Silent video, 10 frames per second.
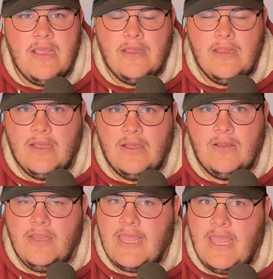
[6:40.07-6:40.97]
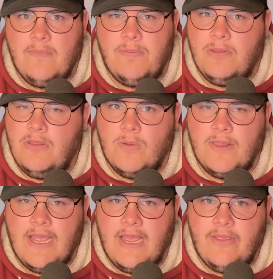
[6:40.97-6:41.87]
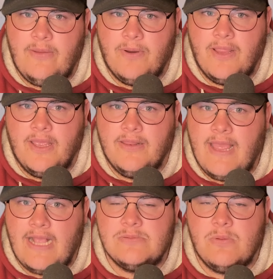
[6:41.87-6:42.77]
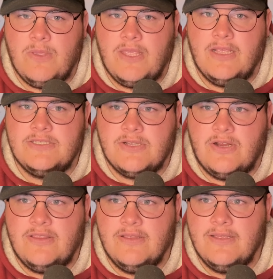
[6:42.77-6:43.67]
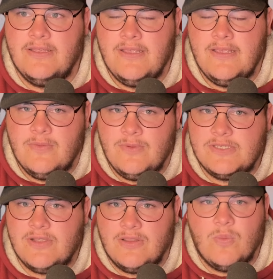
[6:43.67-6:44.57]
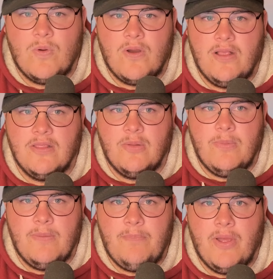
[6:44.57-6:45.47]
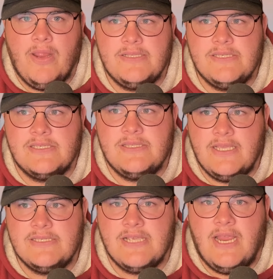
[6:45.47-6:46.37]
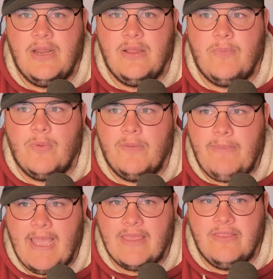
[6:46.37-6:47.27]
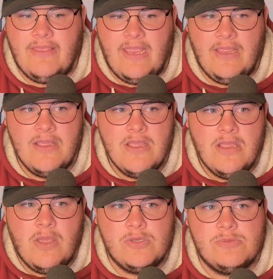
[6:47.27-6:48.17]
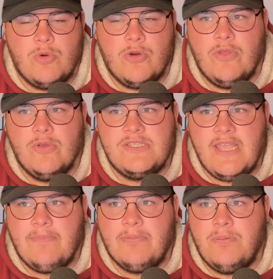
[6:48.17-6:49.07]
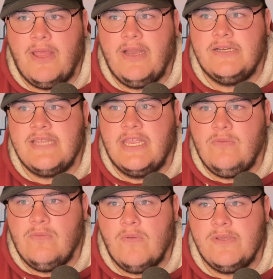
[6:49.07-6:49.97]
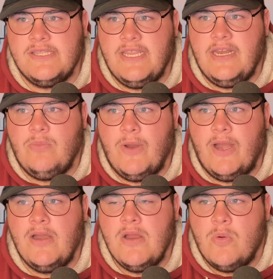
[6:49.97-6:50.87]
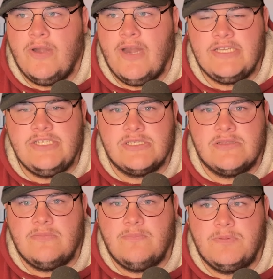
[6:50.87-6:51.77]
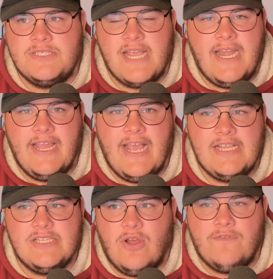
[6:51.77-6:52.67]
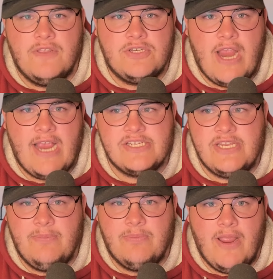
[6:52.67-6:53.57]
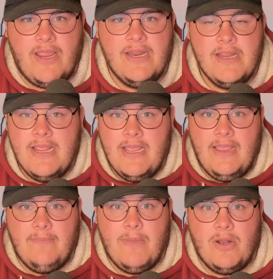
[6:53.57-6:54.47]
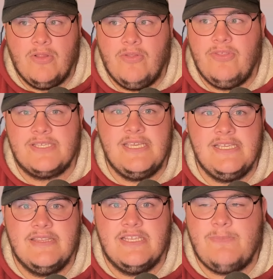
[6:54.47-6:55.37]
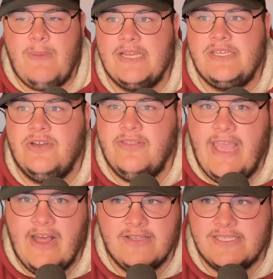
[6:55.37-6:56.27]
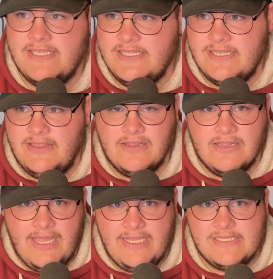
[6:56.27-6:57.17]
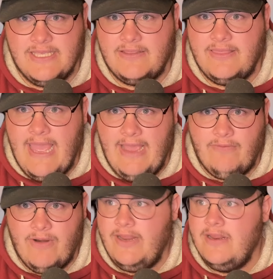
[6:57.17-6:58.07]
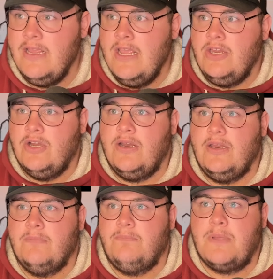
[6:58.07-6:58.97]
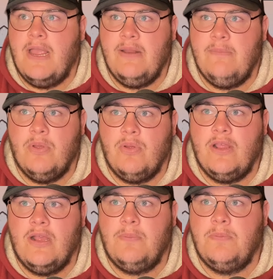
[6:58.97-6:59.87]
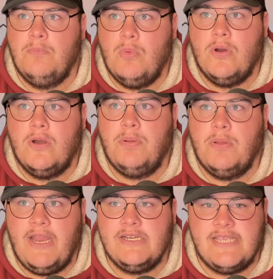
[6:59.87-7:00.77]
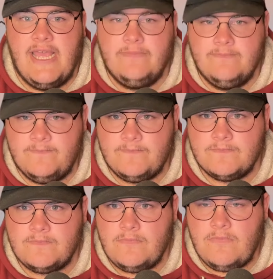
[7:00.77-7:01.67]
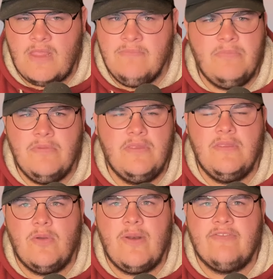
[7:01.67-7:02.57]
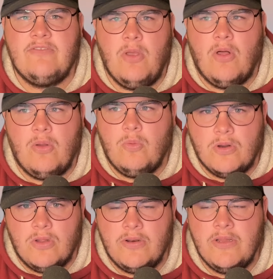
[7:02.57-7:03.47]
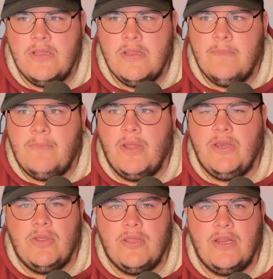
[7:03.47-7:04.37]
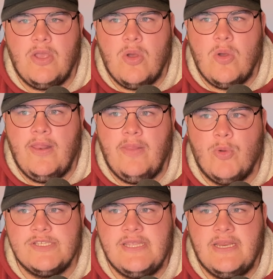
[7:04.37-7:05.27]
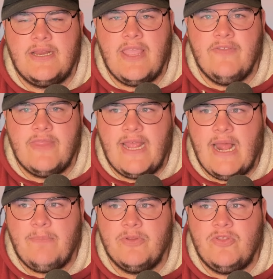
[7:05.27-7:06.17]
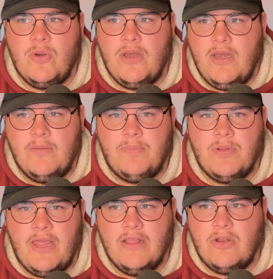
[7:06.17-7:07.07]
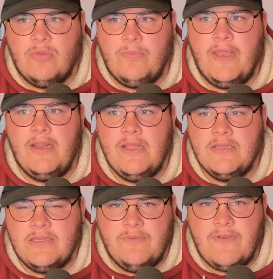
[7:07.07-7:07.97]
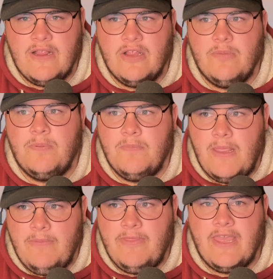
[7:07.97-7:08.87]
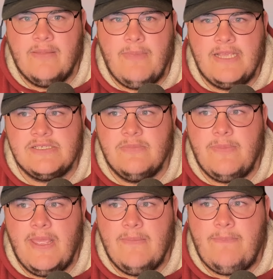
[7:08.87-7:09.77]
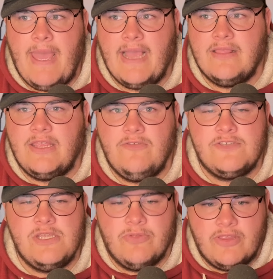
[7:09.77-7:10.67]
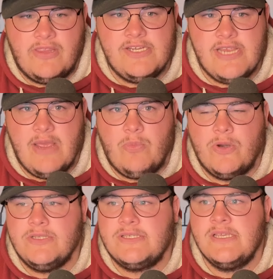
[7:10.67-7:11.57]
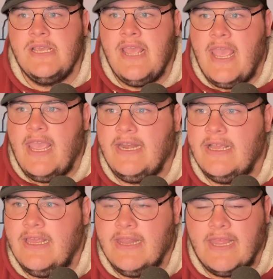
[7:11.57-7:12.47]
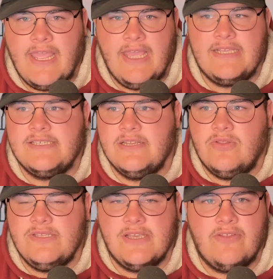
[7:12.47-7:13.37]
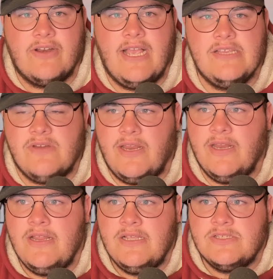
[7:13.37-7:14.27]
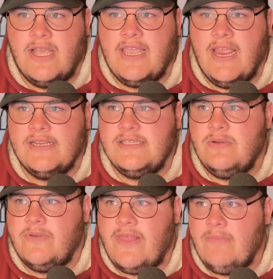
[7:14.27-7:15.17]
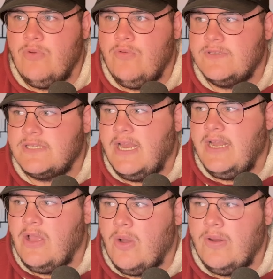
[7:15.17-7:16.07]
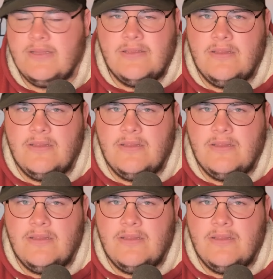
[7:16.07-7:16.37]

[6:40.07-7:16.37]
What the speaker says: Now, he can't be the only guy they bring in. That's when we start to worry a little bit. But it's this nice signing where back in the day, it was more of those depth players that you always needed where we're not just signing guys off the trash heap, right? In the middle of the season this past year and the Ellis's and the likes like that, right? You're kind of building up more players that don't have to be all world, but you can go and once given that opportunity to play a little bit, develop, maybe they can make some impact like you've seen with the TJ Edwards and like Hicks and all these other guys, right? So I kind of see where that move is kind of going.